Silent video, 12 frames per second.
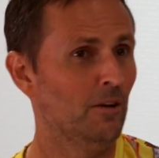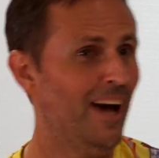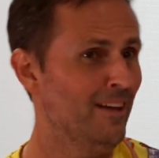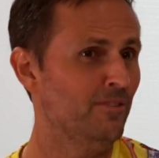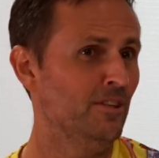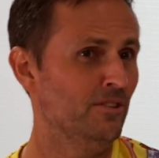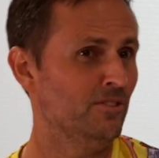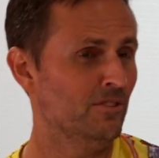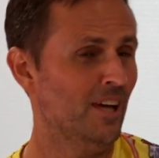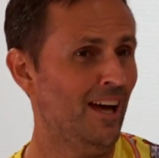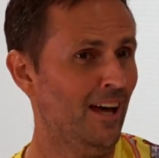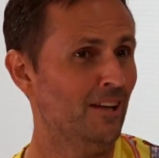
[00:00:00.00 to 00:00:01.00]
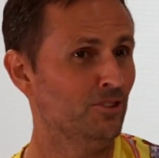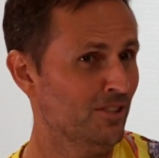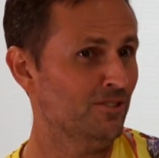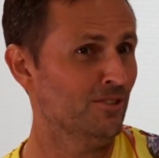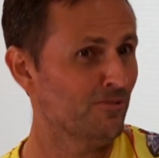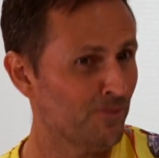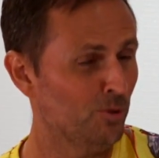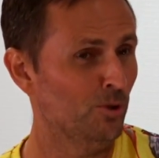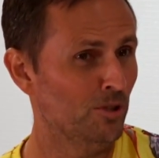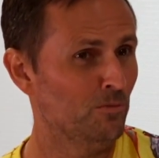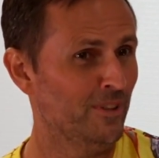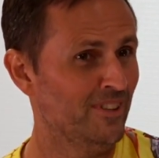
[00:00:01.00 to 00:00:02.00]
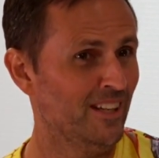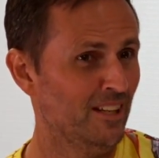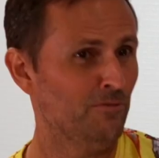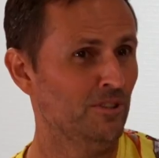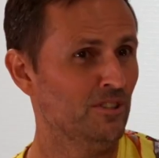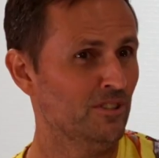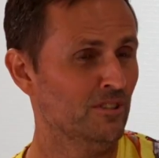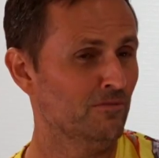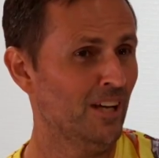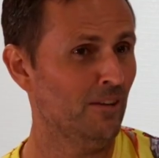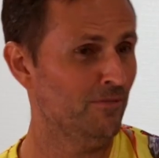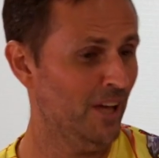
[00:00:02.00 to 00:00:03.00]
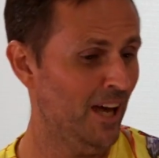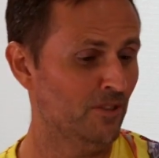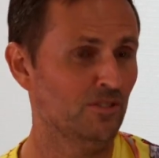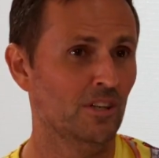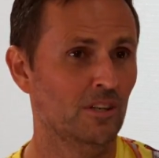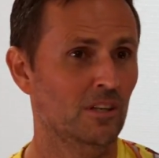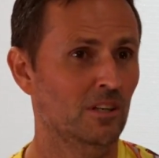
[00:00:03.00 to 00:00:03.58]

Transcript: Atheists are just as flawed with their definition of love as